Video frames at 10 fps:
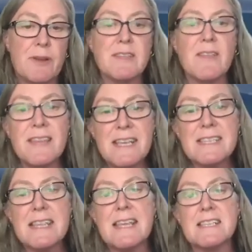So these are
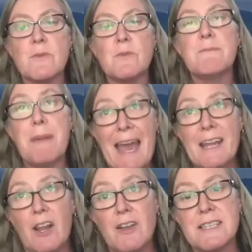the things that we paid
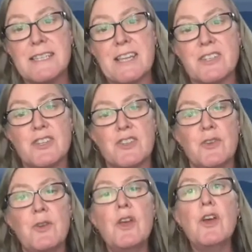close attention to
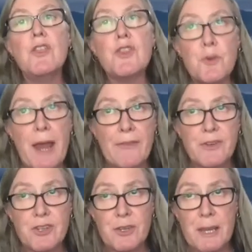throughout the
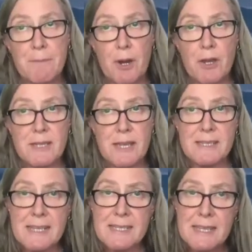2-year process.
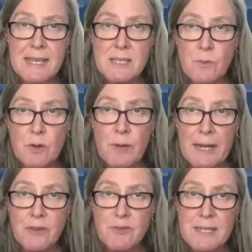These are the things that we were really
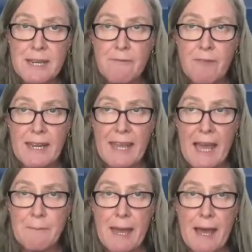interested in finding out
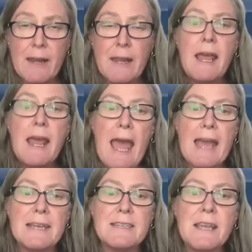about,
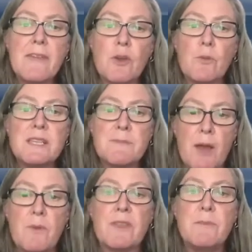and that we
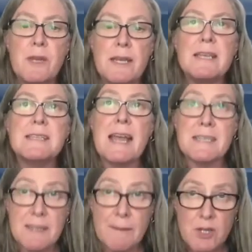spoke with communities
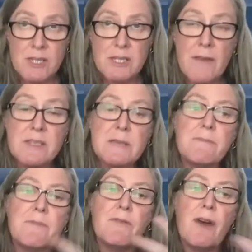and emergency service
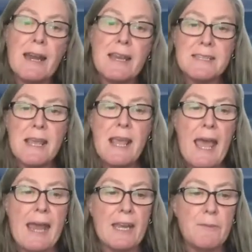providers
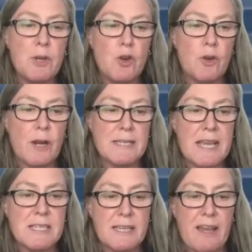and community
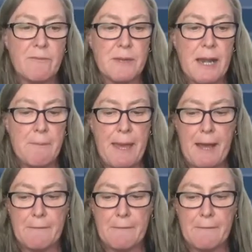organisations and government about.